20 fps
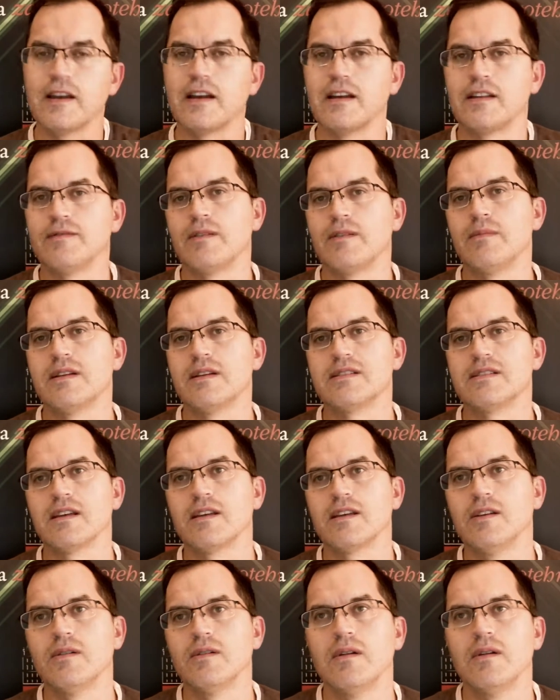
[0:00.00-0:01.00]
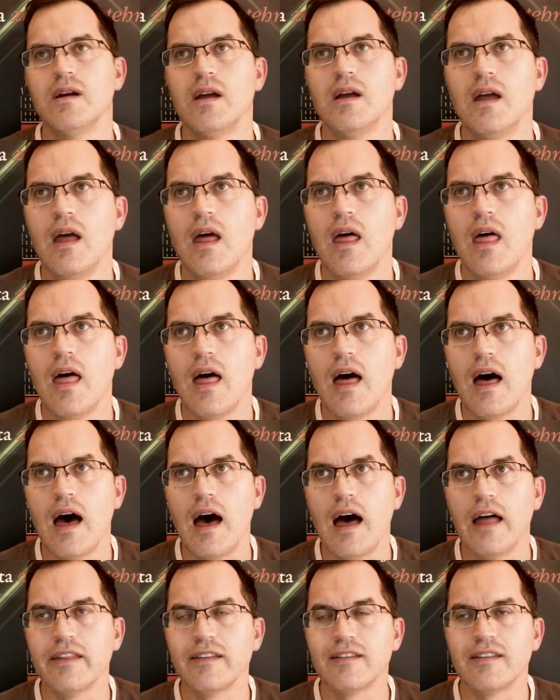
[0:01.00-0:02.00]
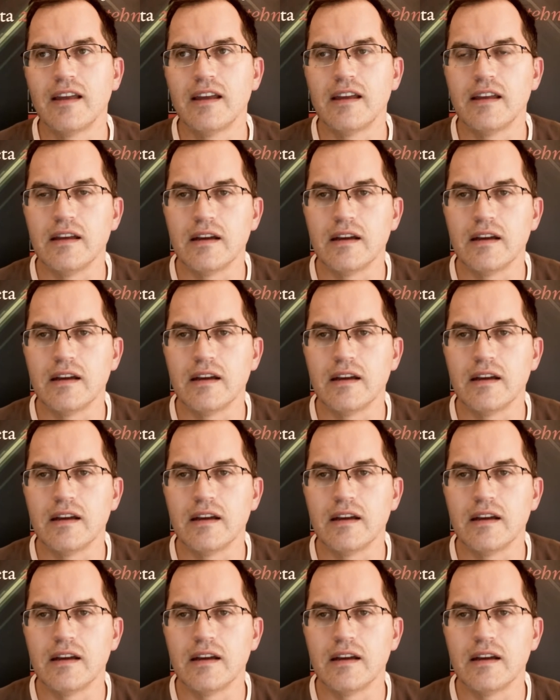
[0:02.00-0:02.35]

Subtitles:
from SIQ and they